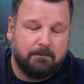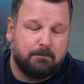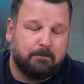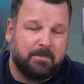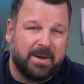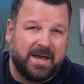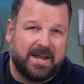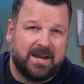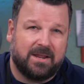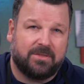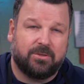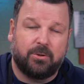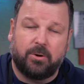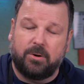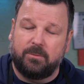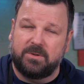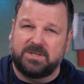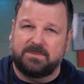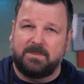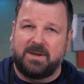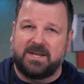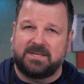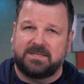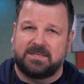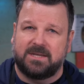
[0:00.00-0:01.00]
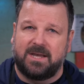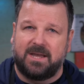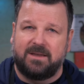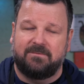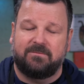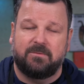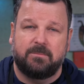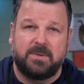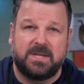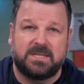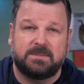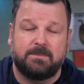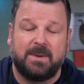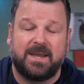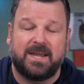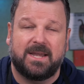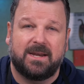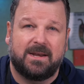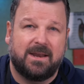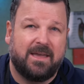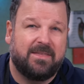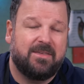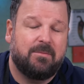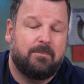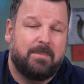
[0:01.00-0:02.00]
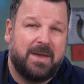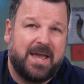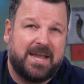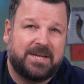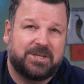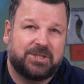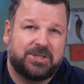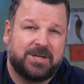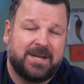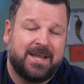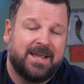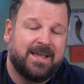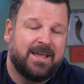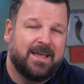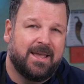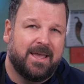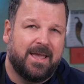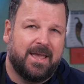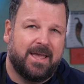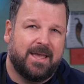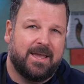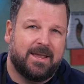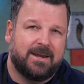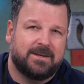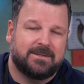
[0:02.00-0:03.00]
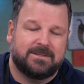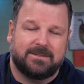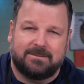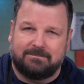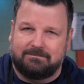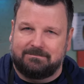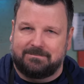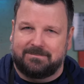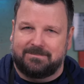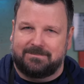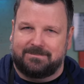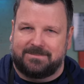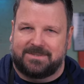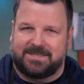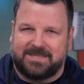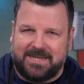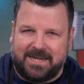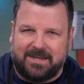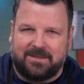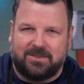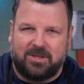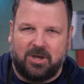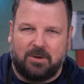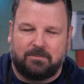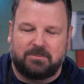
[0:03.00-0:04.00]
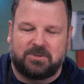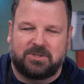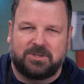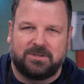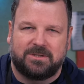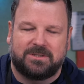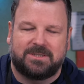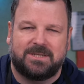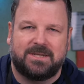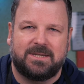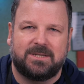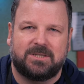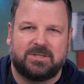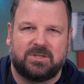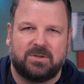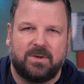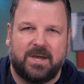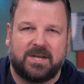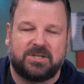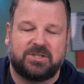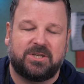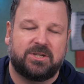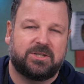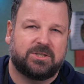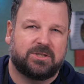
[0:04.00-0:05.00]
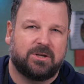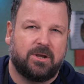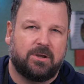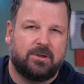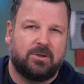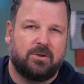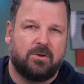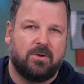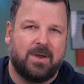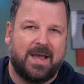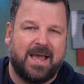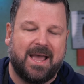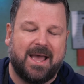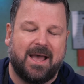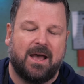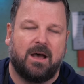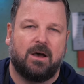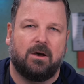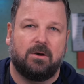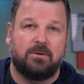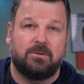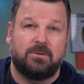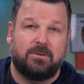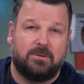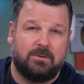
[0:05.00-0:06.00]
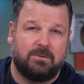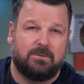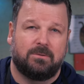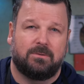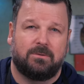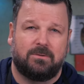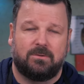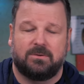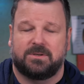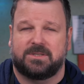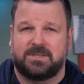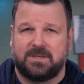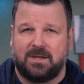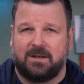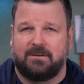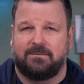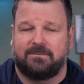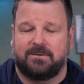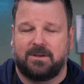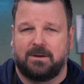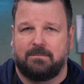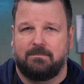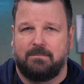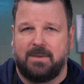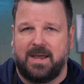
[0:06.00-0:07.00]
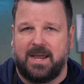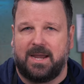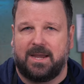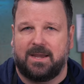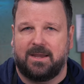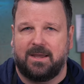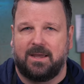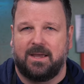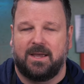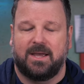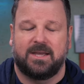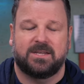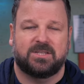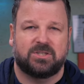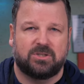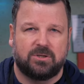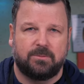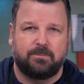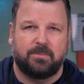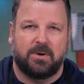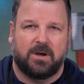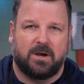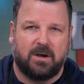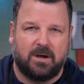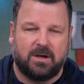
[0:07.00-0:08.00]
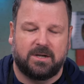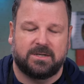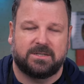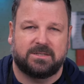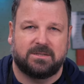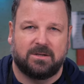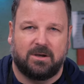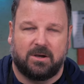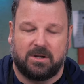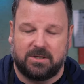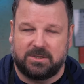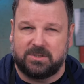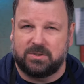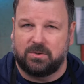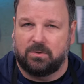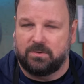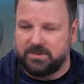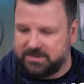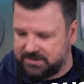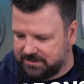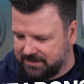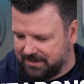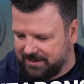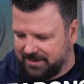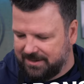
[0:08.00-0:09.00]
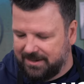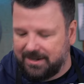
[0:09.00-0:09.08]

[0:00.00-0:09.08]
But I thought it was about time for me to make another batch and take the opportunity to actually show you how you yourself can make a super hot hot sauce,